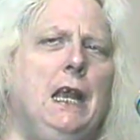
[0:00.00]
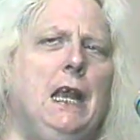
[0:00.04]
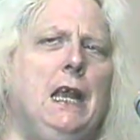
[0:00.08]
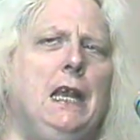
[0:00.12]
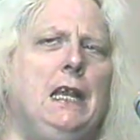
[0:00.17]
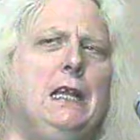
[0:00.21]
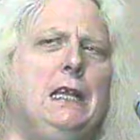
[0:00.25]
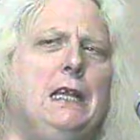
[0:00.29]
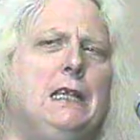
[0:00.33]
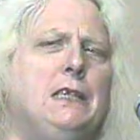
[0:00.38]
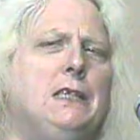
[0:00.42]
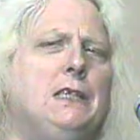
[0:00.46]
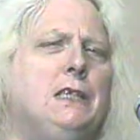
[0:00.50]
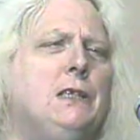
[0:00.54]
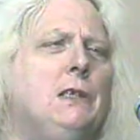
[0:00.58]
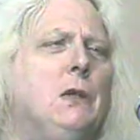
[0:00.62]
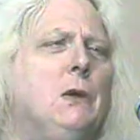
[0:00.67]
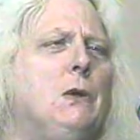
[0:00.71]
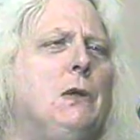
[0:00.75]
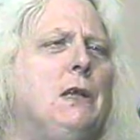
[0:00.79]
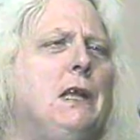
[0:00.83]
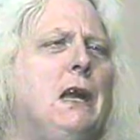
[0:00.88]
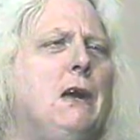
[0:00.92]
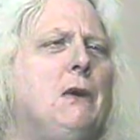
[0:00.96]
and then
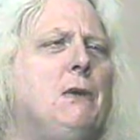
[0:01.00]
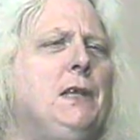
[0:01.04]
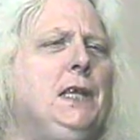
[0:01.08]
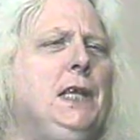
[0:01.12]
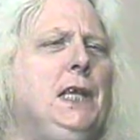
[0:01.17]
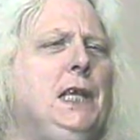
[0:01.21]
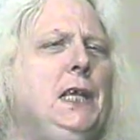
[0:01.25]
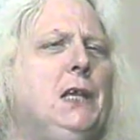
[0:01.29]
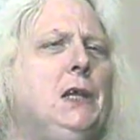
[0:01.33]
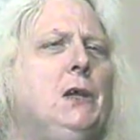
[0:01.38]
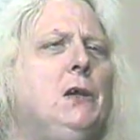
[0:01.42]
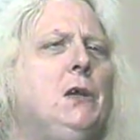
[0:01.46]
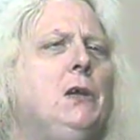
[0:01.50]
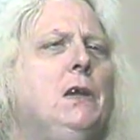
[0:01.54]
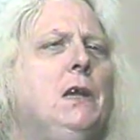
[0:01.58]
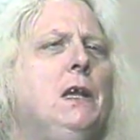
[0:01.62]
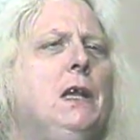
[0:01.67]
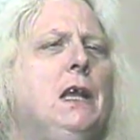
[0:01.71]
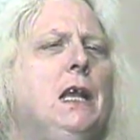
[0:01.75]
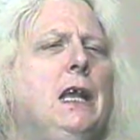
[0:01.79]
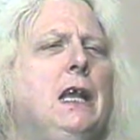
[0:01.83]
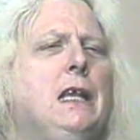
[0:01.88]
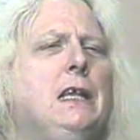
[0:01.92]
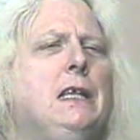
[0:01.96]
start out here
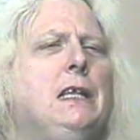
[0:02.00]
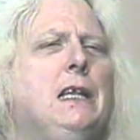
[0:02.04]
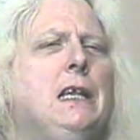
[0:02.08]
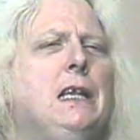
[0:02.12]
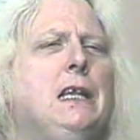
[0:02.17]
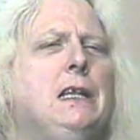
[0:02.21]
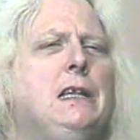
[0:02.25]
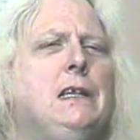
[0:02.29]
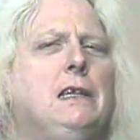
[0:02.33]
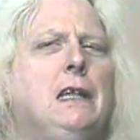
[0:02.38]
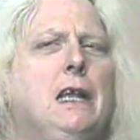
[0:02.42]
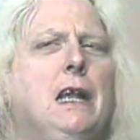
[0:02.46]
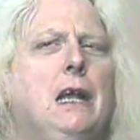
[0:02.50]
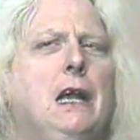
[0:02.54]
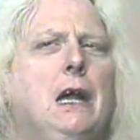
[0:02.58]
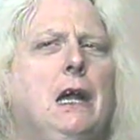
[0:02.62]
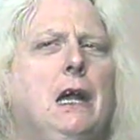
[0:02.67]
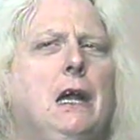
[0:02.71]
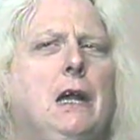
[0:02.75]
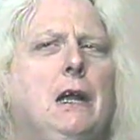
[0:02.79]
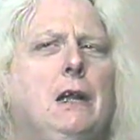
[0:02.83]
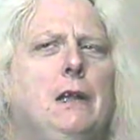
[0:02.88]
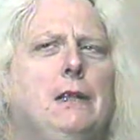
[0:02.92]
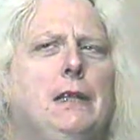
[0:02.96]
and then
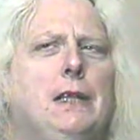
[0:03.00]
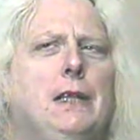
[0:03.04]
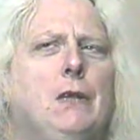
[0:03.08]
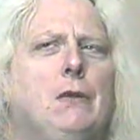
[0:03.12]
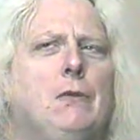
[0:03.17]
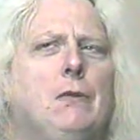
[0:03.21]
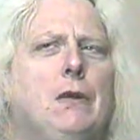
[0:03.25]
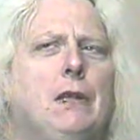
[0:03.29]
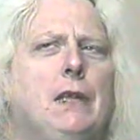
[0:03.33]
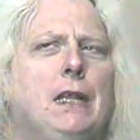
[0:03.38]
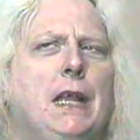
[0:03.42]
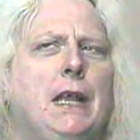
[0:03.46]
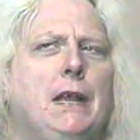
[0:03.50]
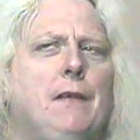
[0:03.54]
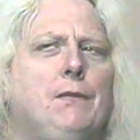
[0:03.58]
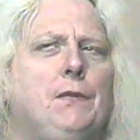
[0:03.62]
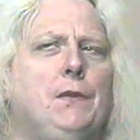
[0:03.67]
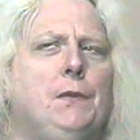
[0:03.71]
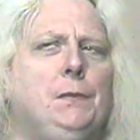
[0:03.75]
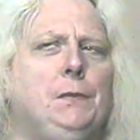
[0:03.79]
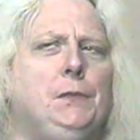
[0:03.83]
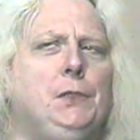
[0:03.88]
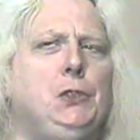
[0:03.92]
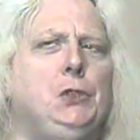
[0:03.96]
uh, later on
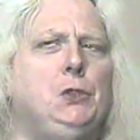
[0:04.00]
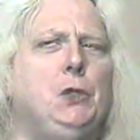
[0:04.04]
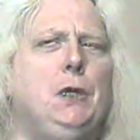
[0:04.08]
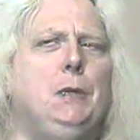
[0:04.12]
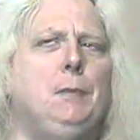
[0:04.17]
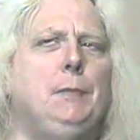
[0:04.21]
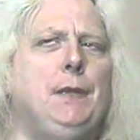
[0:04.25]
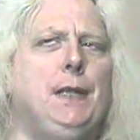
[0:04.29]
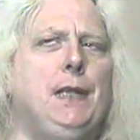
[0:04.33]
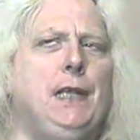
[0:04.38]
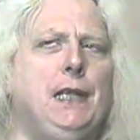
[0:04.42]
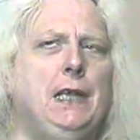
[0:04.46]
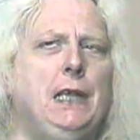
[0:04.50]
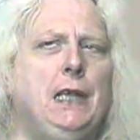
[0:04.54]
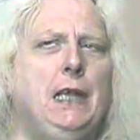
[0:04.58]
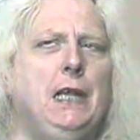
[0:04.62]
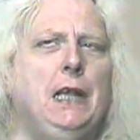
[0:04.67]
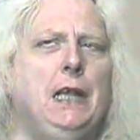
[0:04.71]
have Libby join me.